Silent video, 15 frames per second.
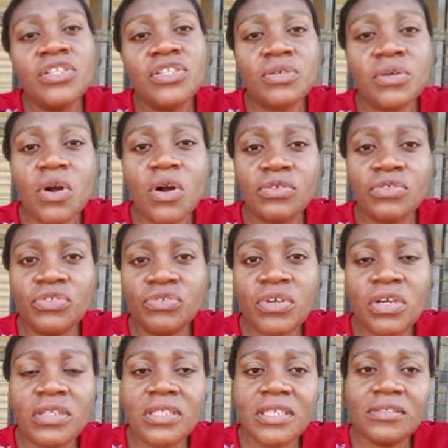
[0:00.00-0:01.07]
to
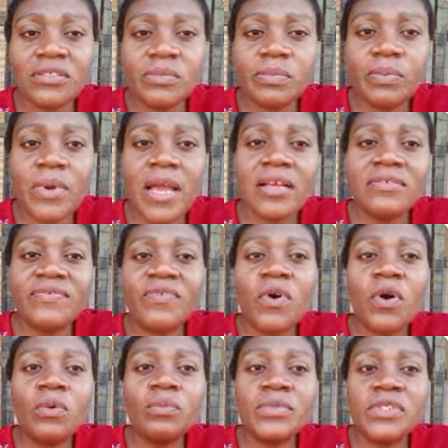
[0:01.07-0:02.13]
construct the duplex
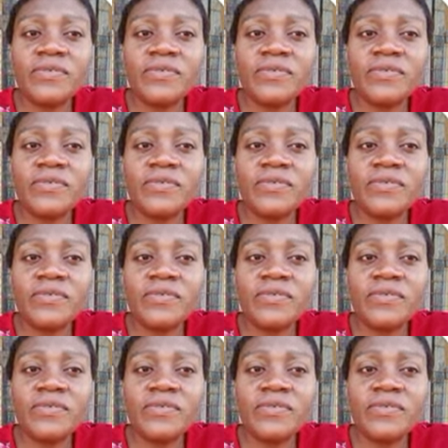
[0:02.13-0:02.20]
from